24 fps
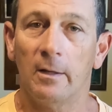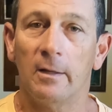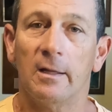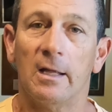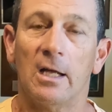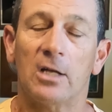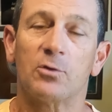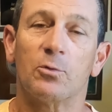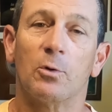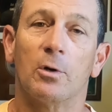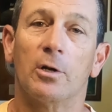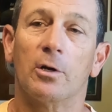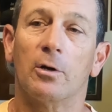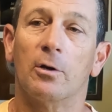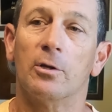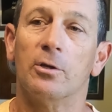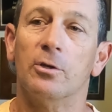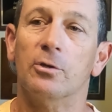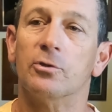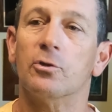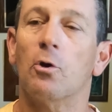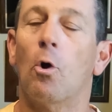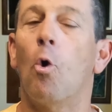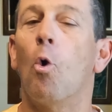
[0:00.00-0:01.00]
That's what they're going
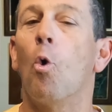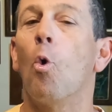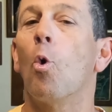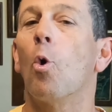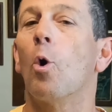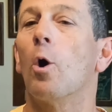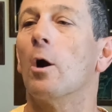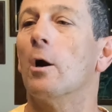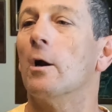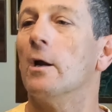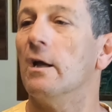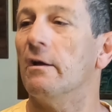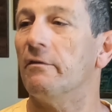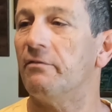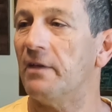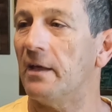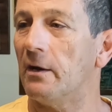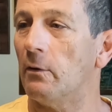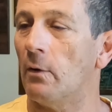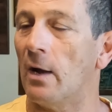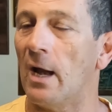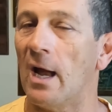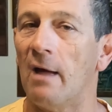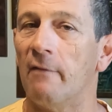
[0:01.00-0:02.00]
to use. Or if they
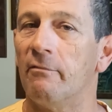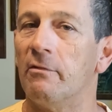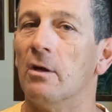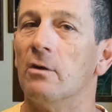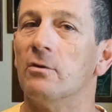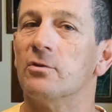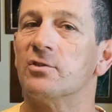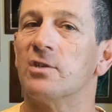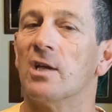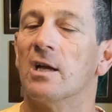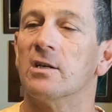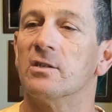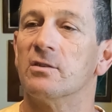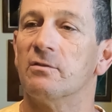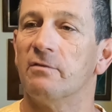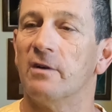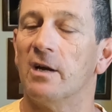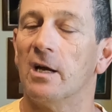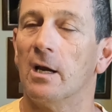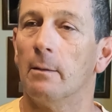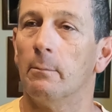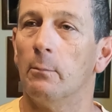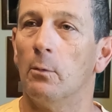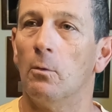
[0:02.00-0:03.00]
don't have those things
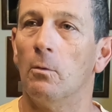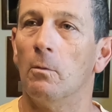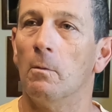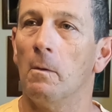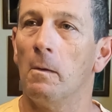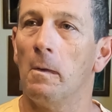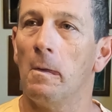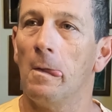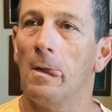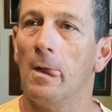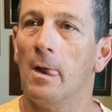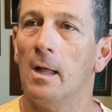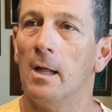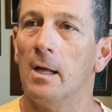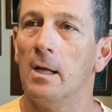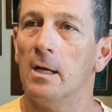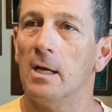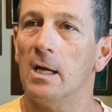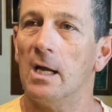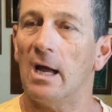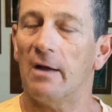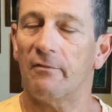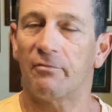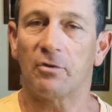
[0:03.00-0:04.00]
available,
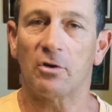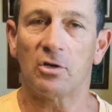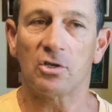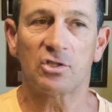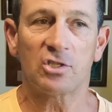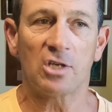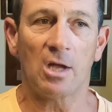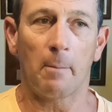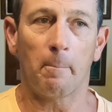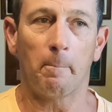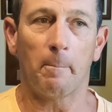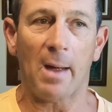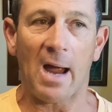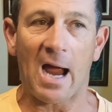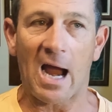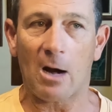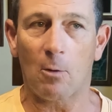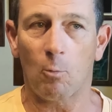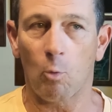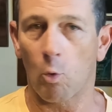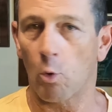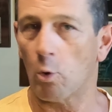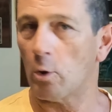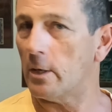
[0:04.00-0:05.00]
if there's some
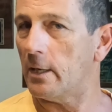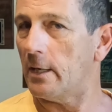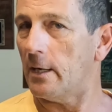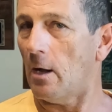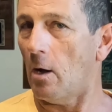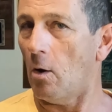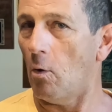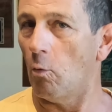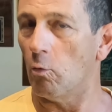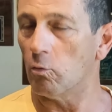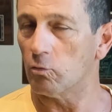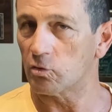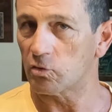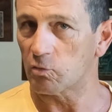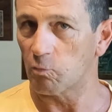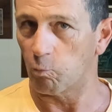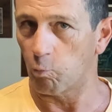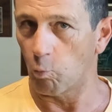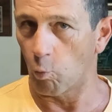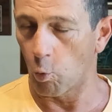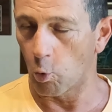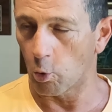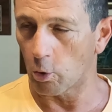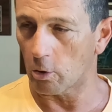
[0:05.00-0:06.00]
backwater that holds
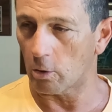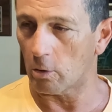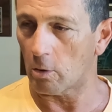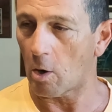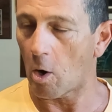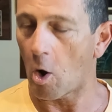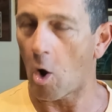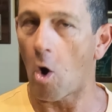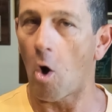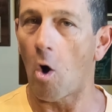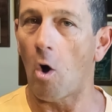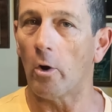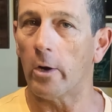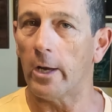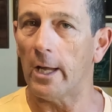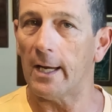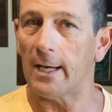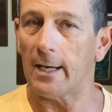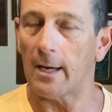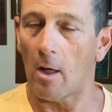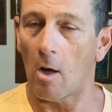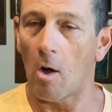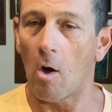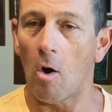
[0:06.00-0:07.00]
water all
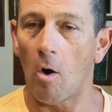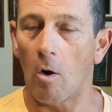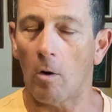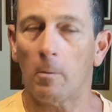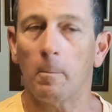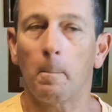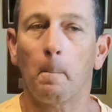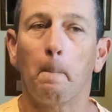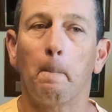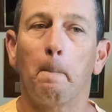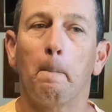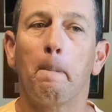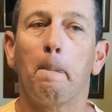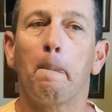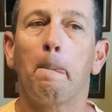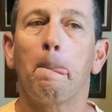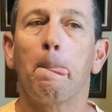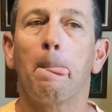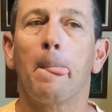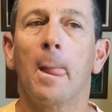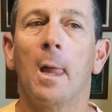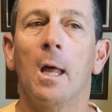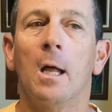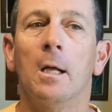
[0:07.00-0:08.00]
day long,
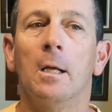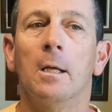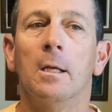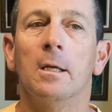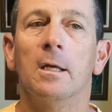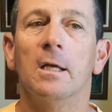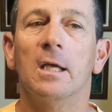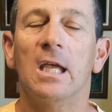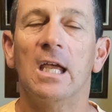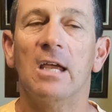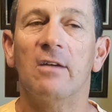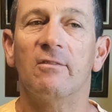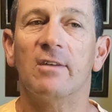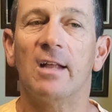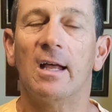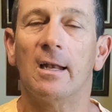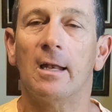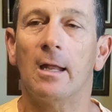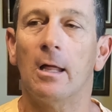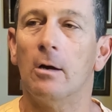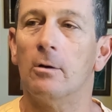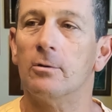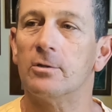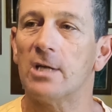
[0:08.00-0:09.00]
even
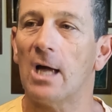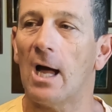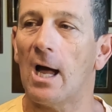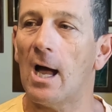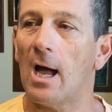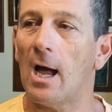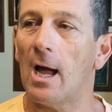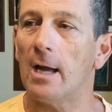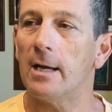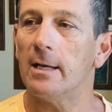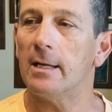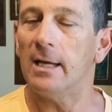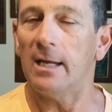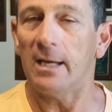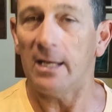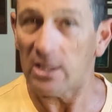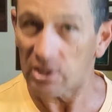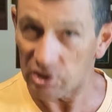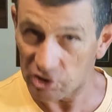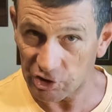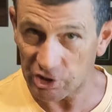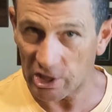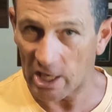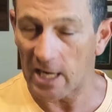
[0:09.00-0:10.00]
at low tide, and
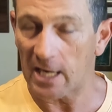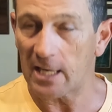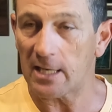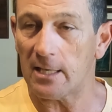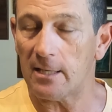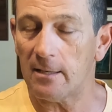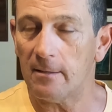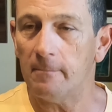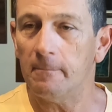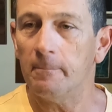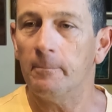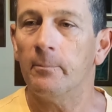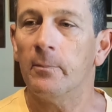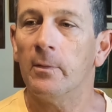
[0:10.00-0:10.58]
it's shaded,